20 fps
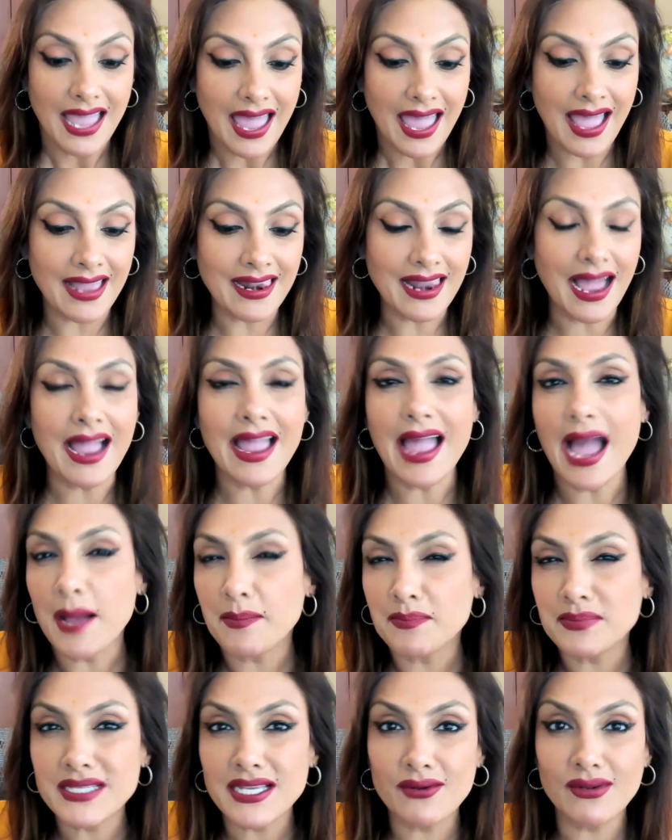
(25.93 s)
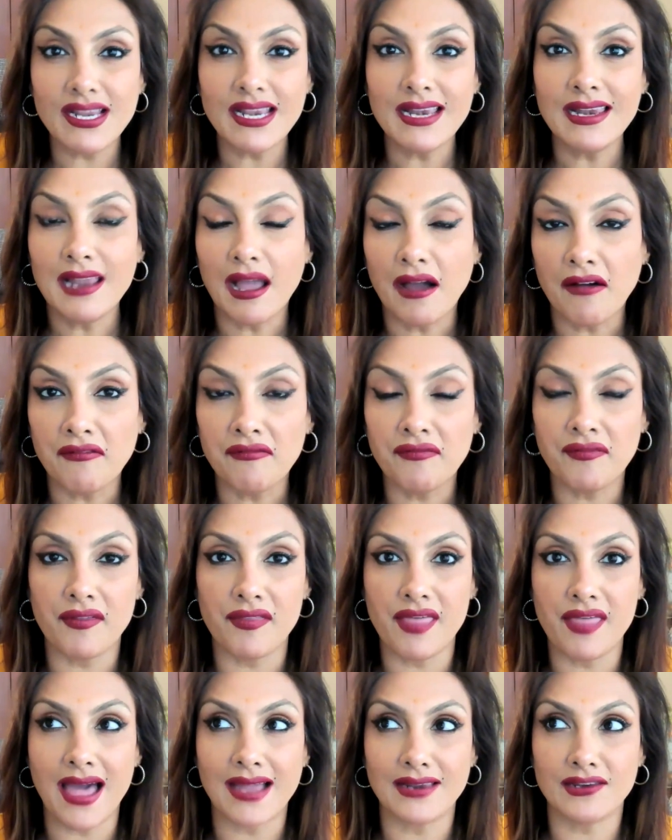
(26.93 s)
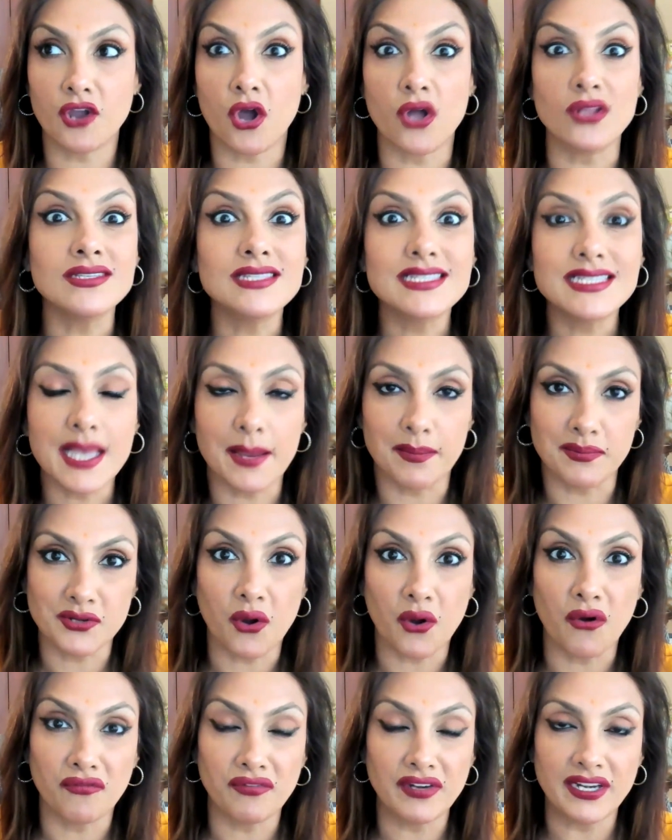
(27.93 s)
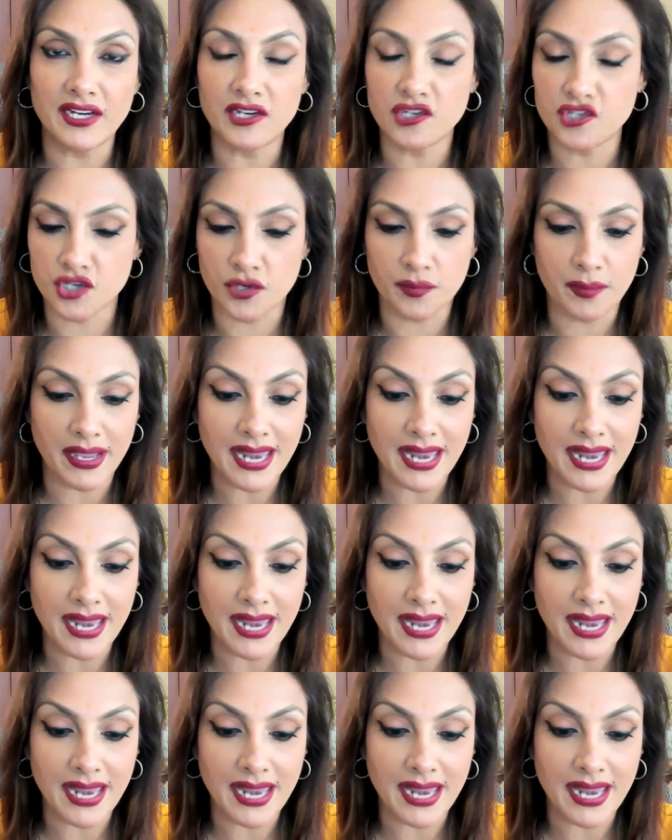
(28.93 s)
And I absolutely love that concept of leadership.